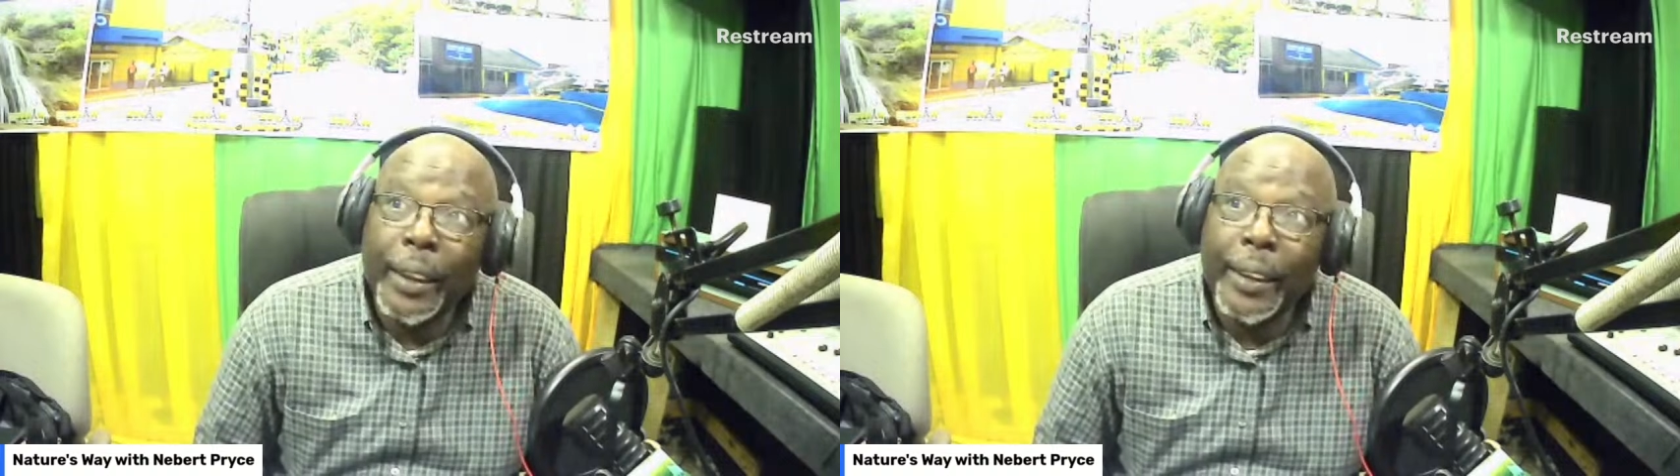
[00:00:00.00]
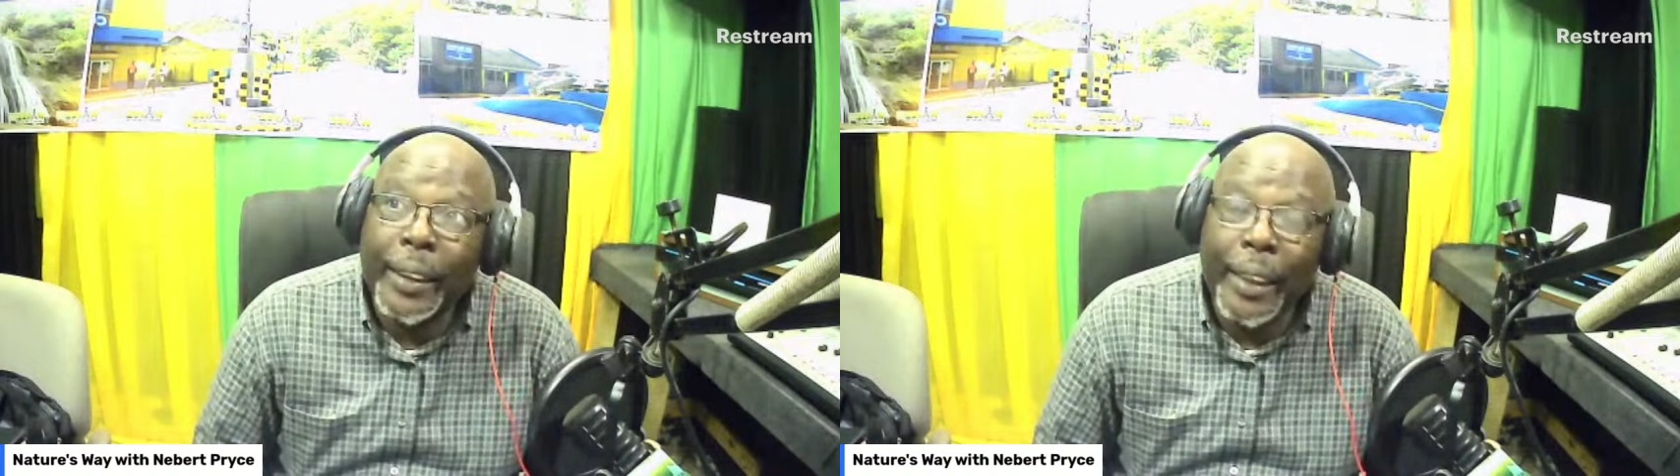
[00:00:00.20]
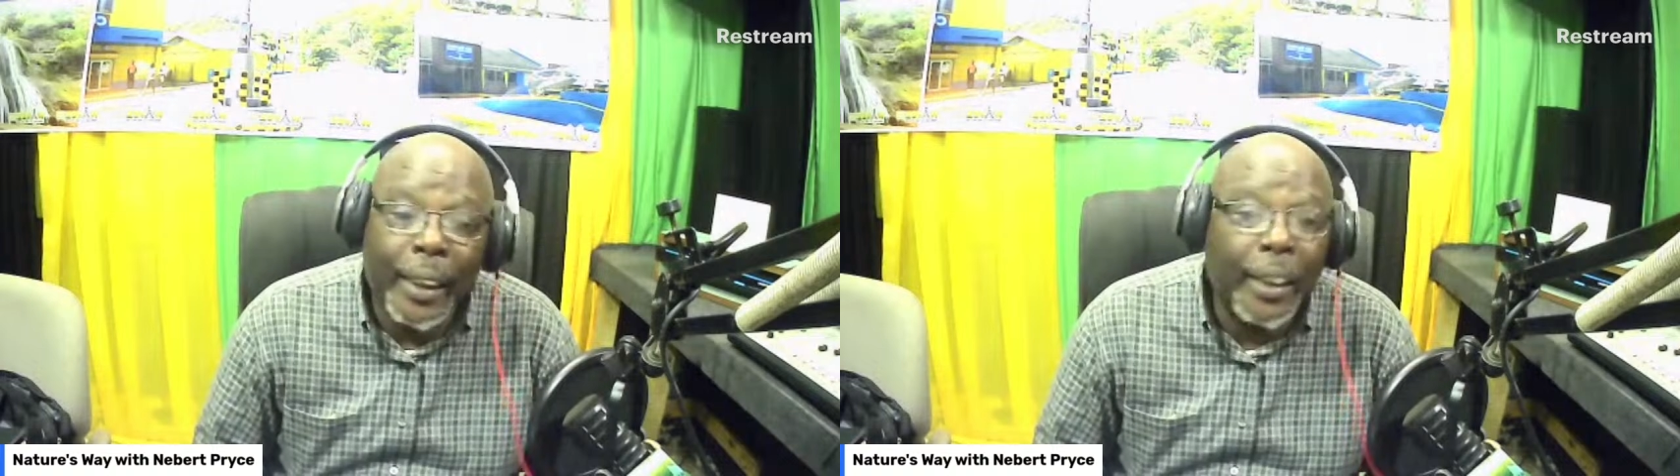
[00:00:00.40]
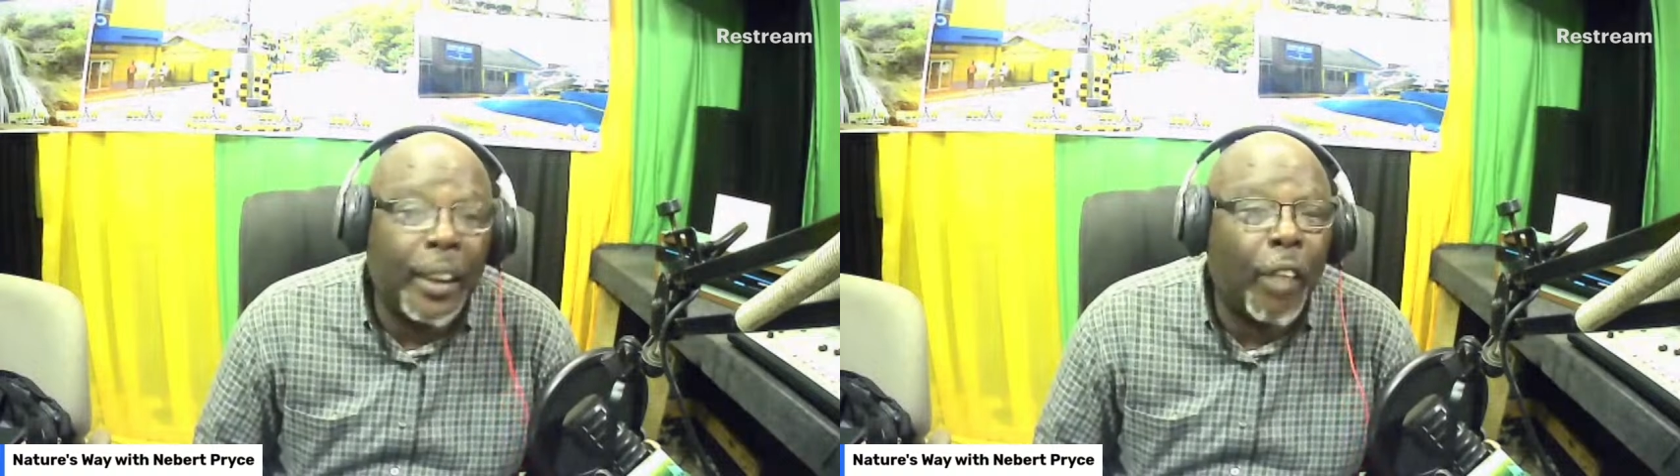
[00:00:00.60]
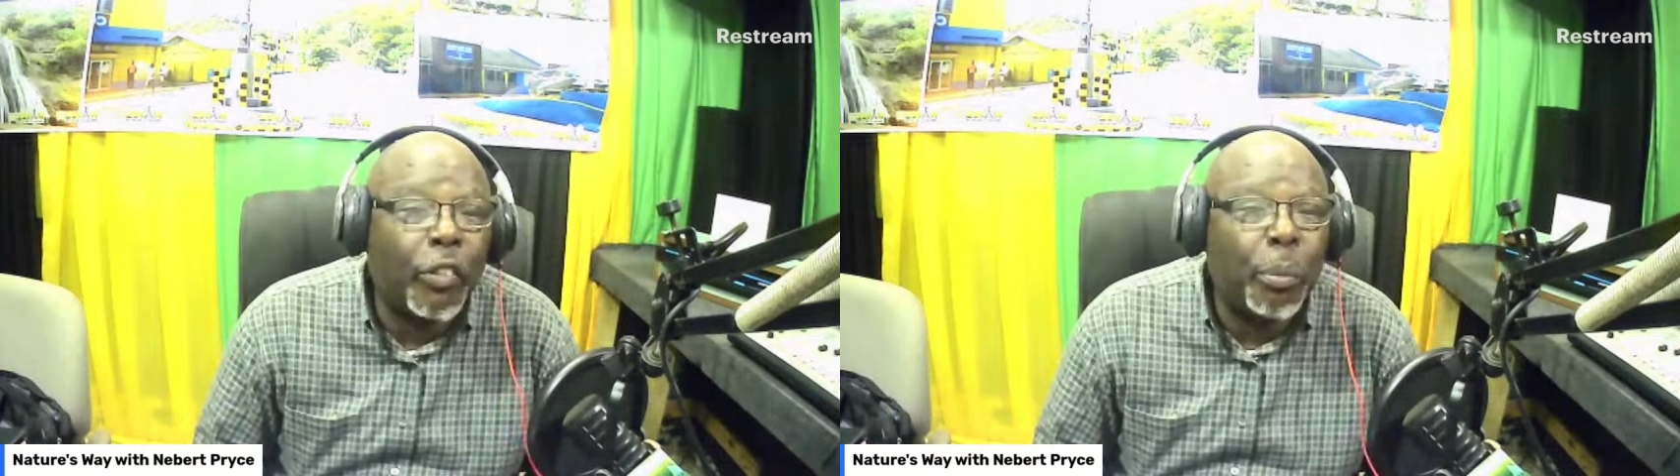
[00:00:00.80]
disease
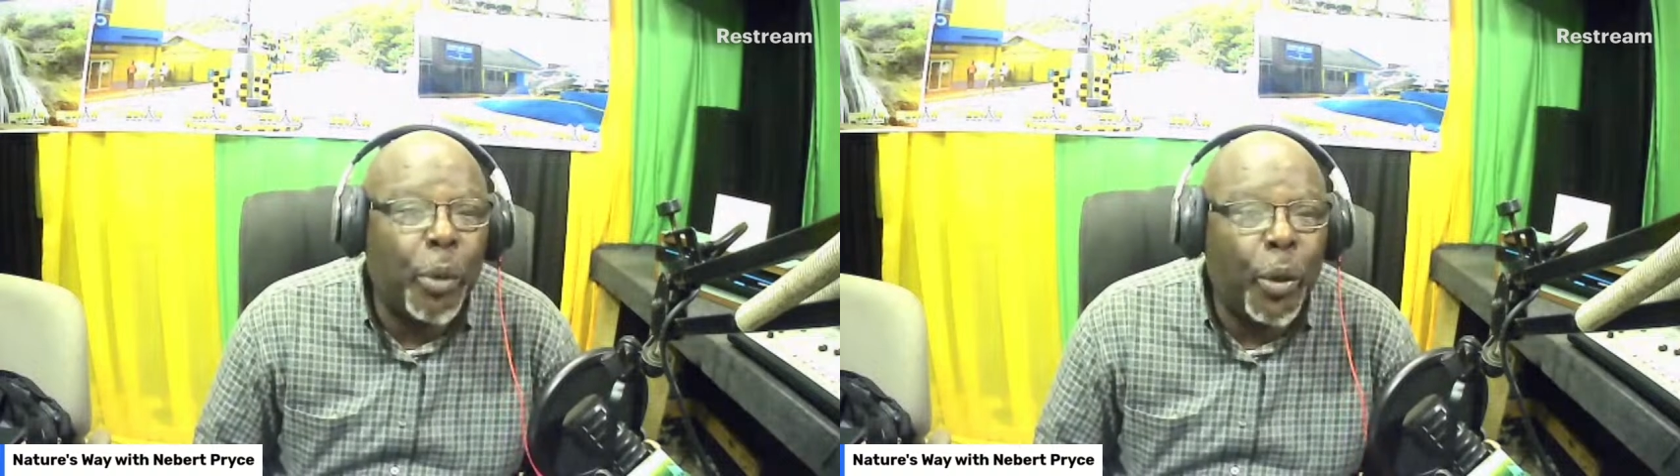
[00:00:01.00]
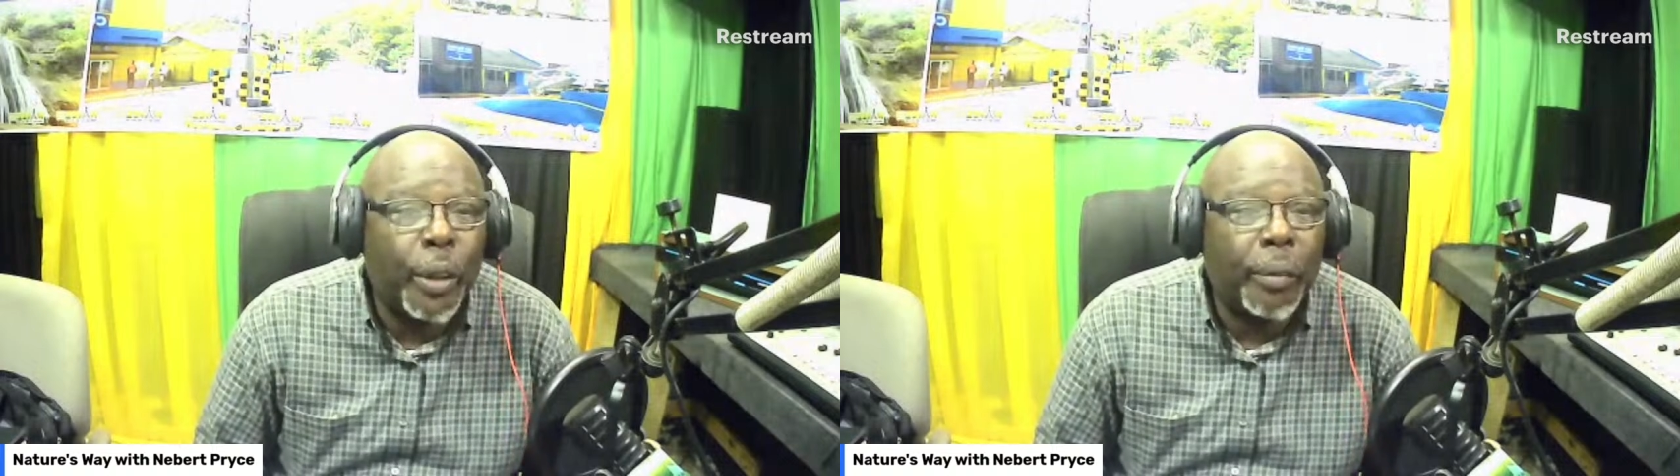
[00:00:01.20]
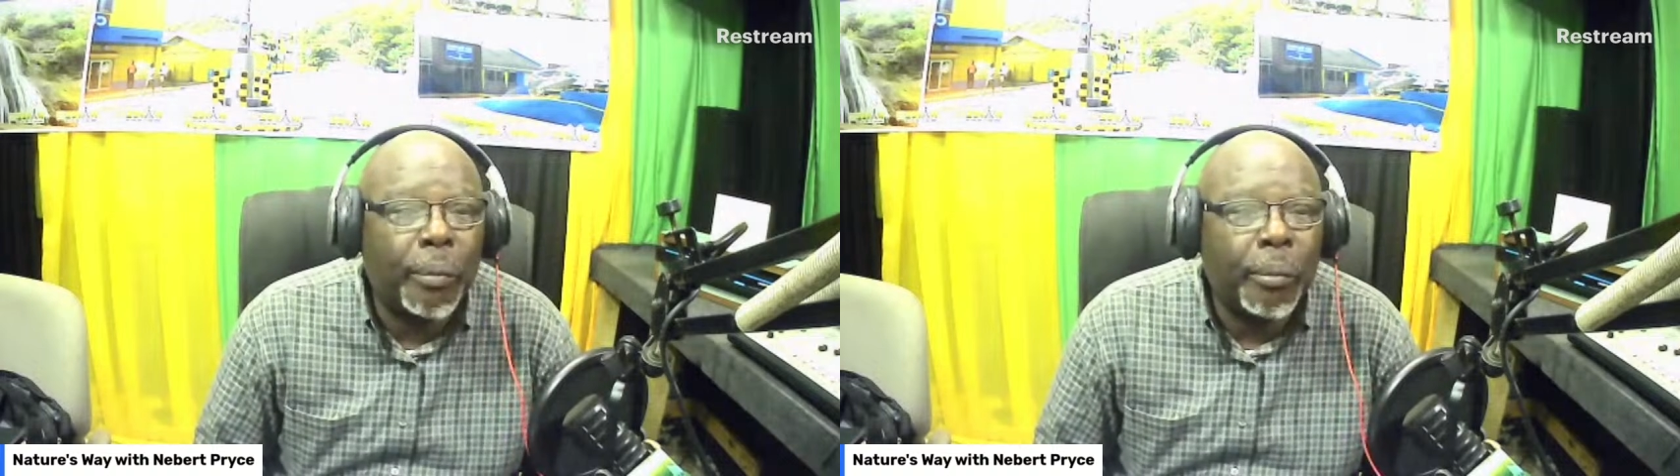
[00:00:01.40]
of the bone.